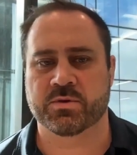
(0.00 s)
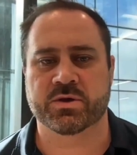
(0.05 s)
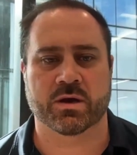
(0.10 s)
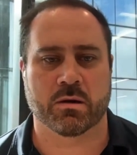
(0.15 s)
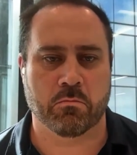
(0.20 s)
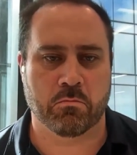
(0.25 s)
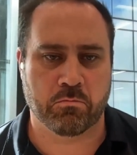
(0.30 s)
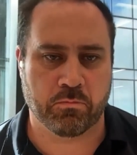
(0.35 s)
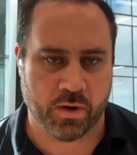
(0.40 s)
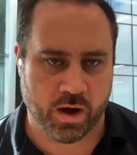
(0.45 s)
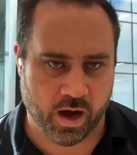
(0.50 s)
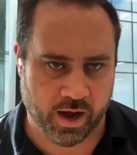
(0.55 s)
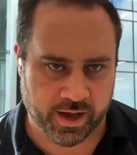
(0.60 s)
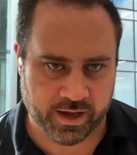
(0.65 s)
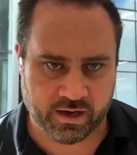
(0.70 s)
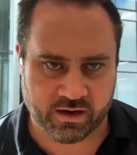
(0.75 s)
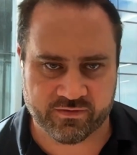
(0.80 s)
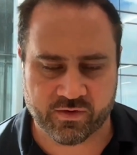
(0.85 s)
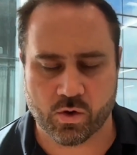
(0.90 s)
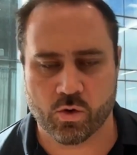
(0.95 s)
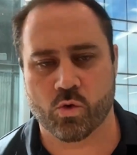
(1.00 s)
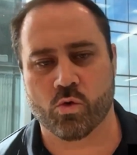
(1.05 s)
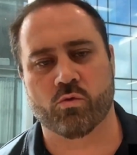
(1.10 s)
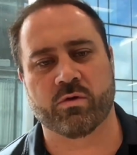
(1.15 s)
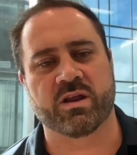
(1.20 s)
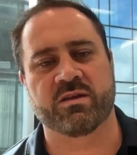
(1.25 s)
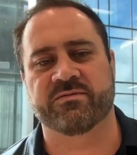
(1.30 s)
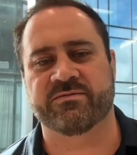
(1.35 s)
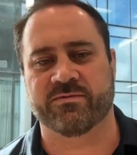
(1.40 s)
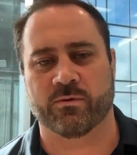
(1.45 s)
said, I'm going to buy it. I've
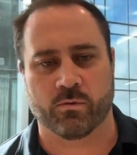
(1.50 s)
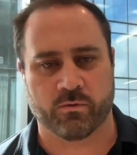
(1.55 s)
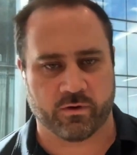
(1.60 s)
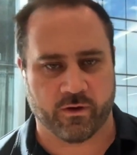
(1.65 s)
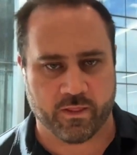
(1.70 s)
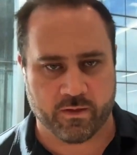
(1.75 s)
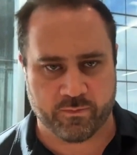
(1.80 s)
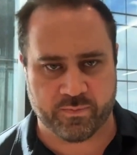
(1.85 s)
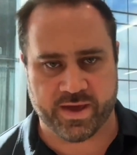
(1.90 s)
already fallen